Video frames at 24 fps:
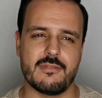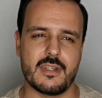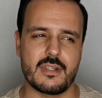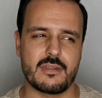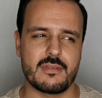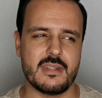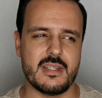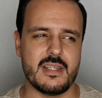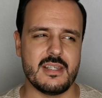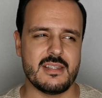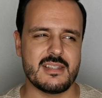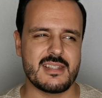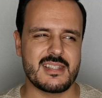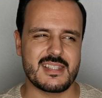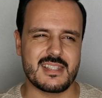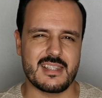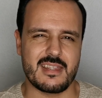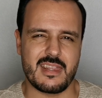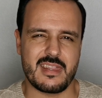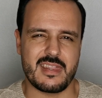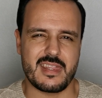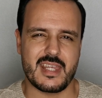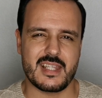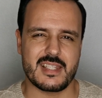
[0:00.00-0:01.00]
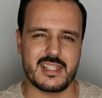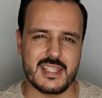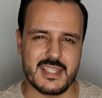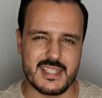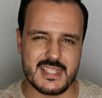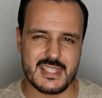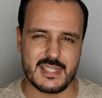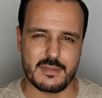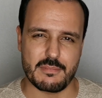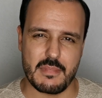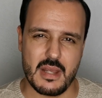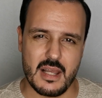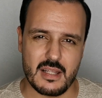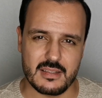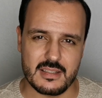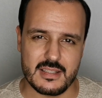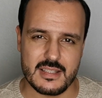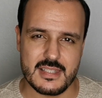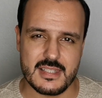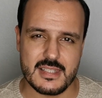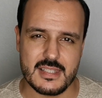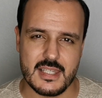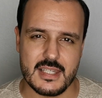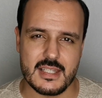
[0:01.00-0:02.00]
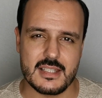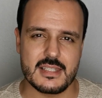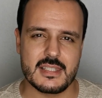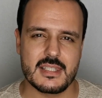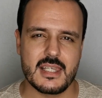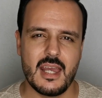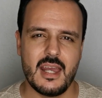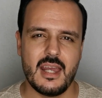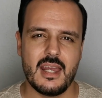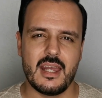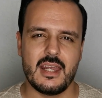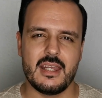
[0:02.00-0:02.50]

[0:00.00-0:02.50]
very synthetic smelling scent.